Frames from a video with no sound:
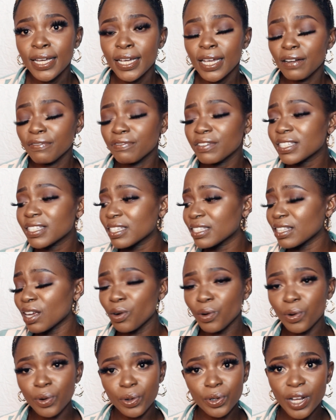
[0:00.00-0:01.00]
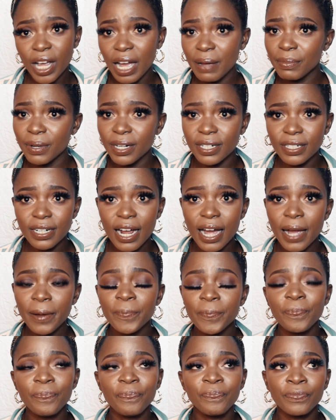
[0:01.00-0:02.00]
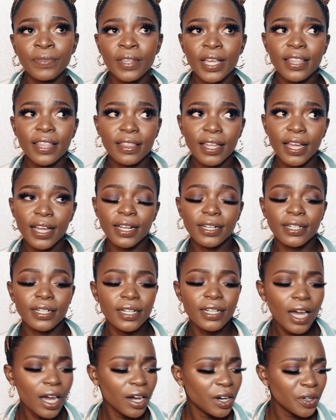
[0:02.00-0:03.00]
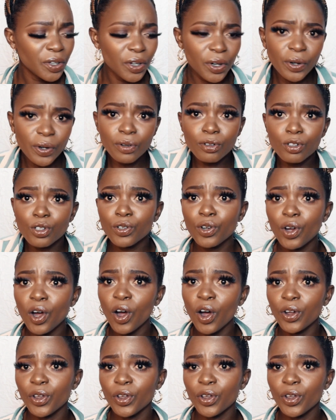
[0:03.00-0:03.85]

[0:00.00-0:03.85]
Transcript: Invest in a good camera, and then no, you're good to go.